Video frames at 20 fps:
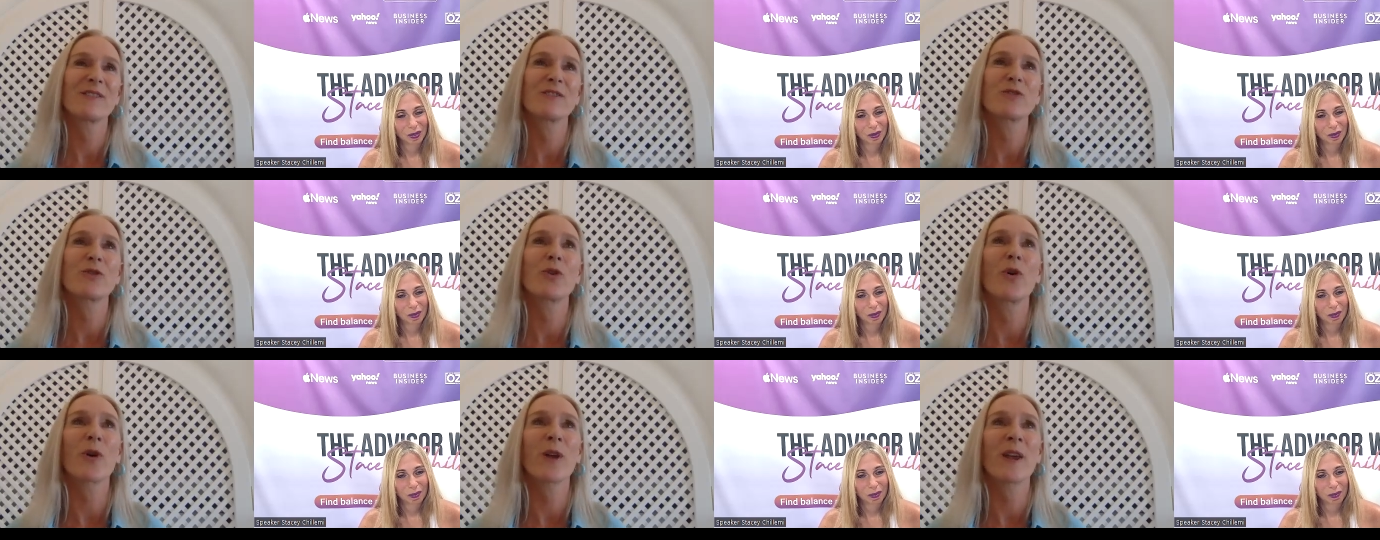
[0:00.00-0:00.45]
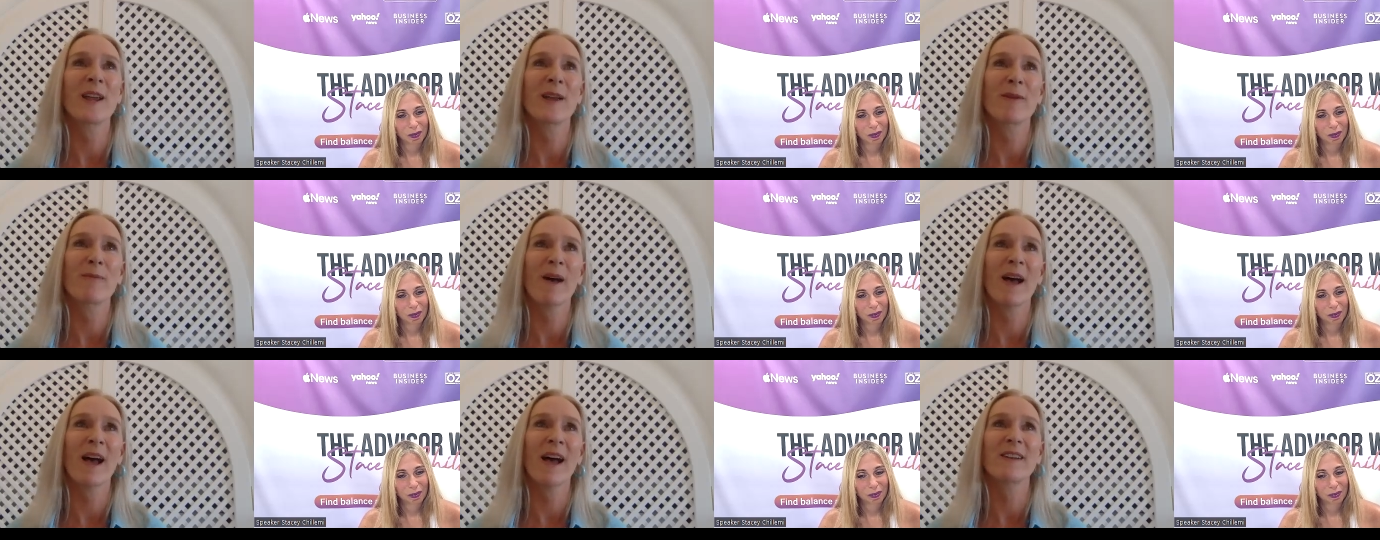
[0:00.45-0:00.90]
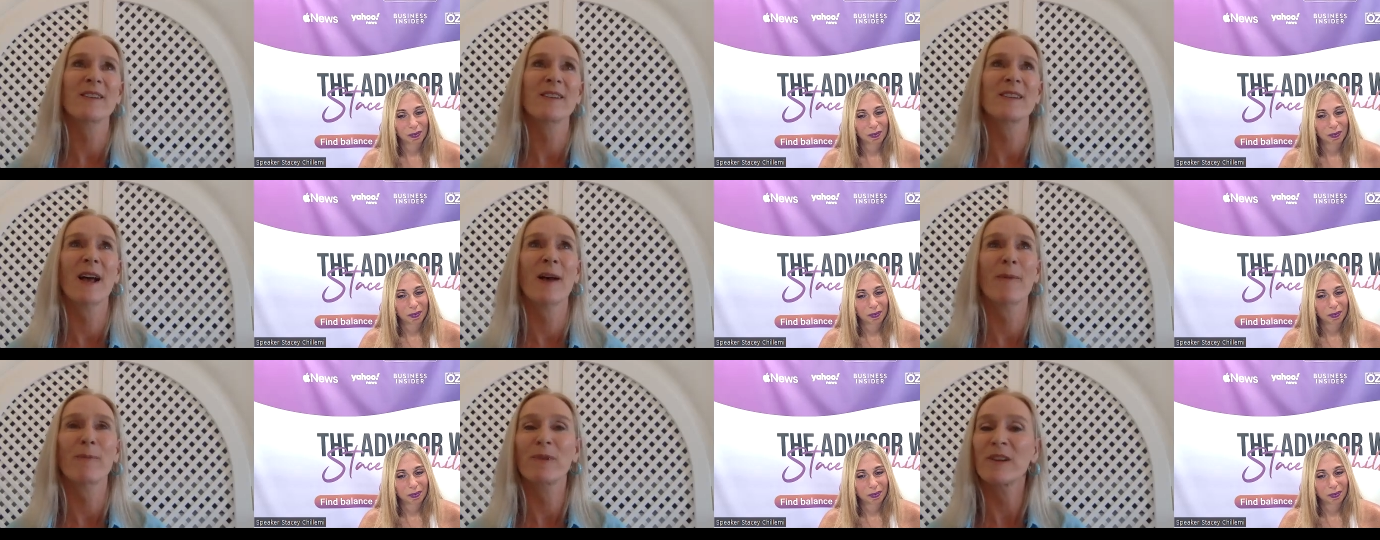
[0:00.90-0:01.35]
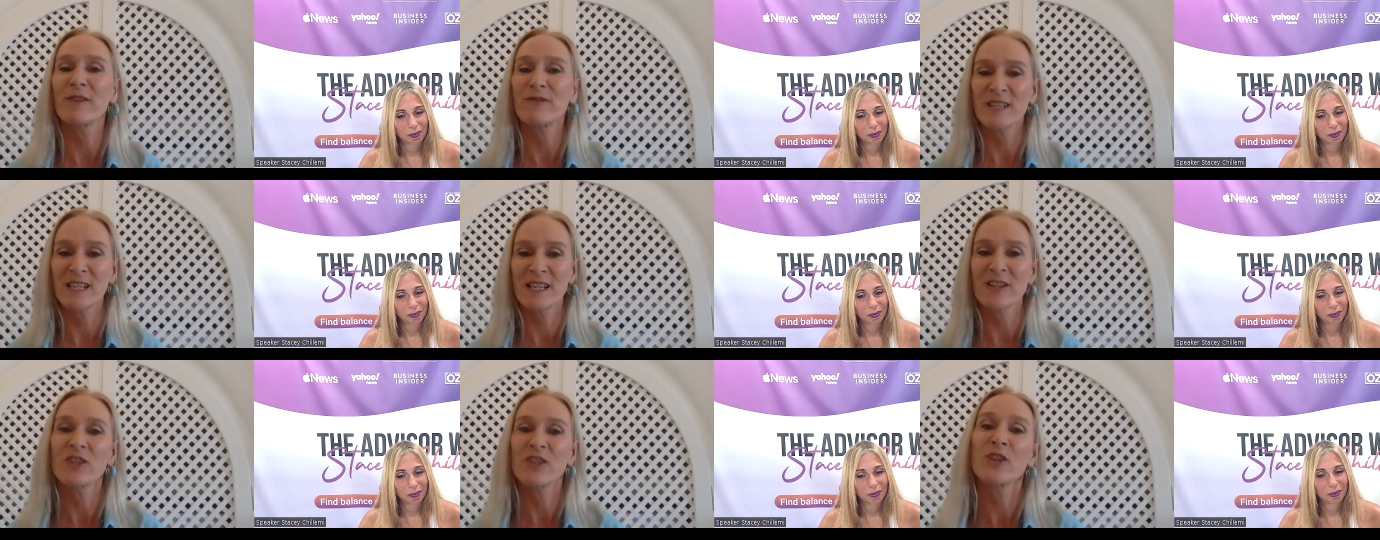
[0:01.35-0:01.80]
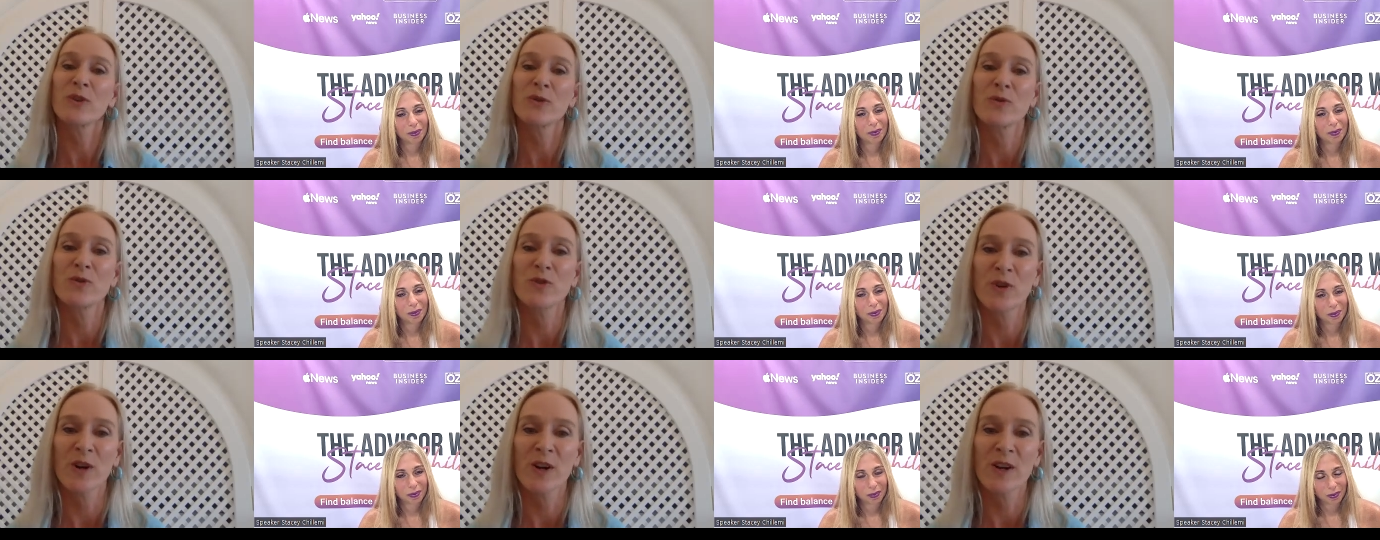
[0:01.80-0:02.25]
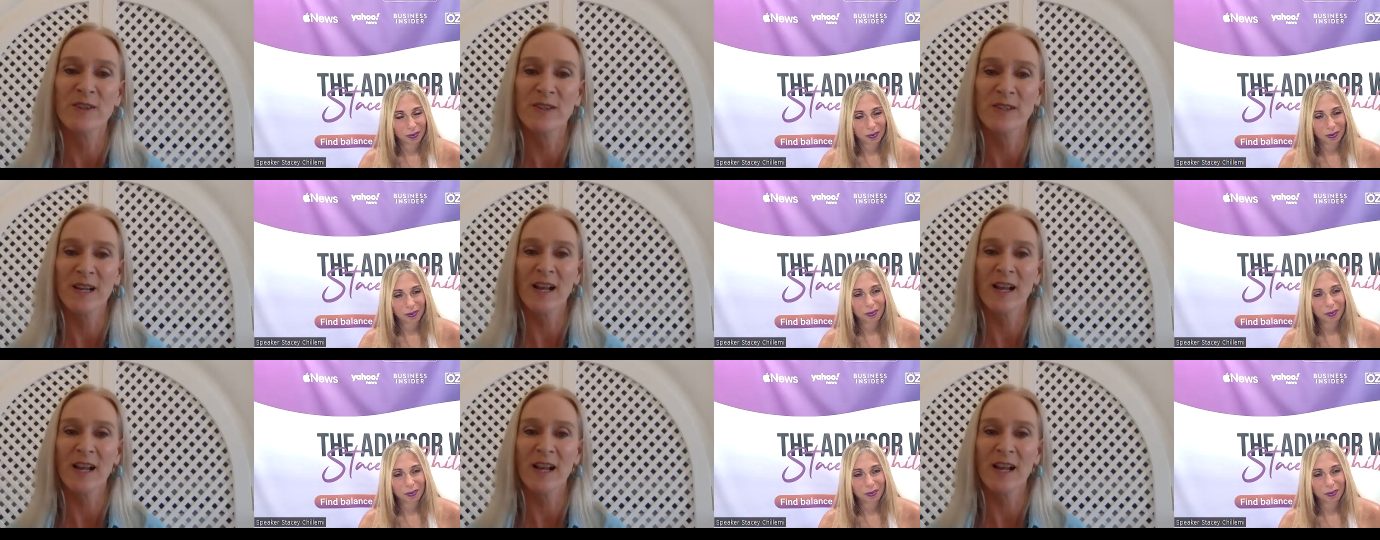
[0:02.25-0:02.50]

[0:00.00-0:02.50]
Speaker 1: talking about uplifting children,